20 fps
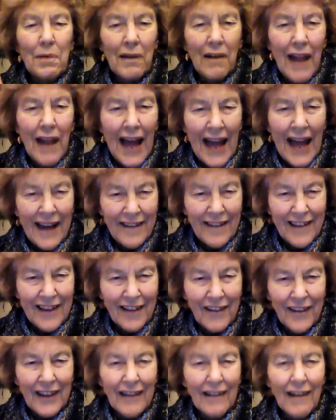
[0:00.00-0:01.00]

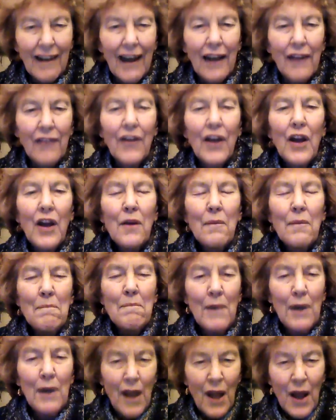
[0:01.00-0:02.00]
planetary life,
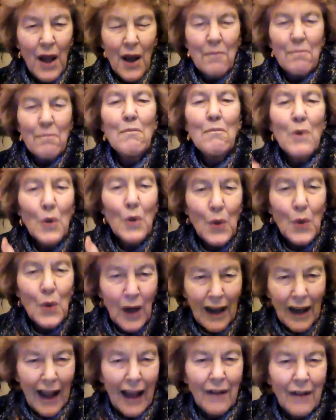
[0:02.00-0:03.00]
moon
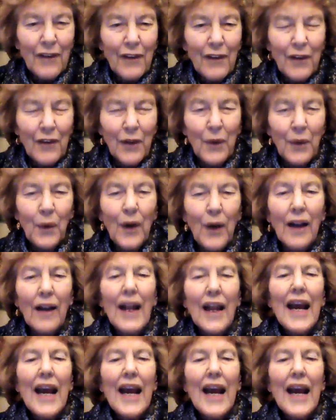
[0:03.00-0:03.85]
life, if you will,